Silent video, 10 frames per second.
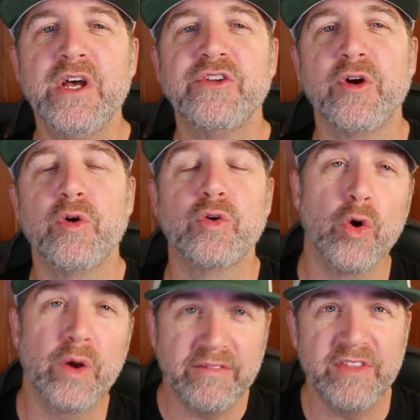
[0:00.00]
So go
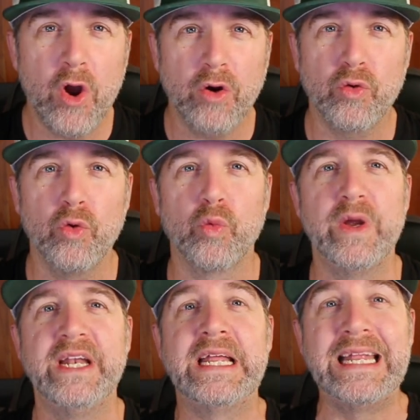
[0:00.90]
give the article a
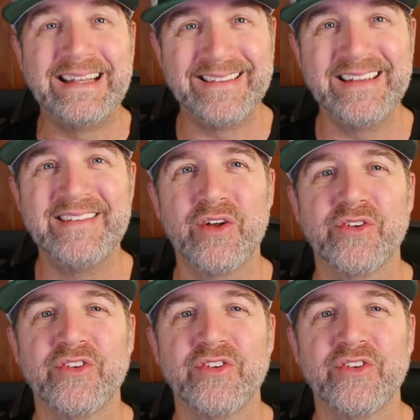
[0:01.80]
read to get details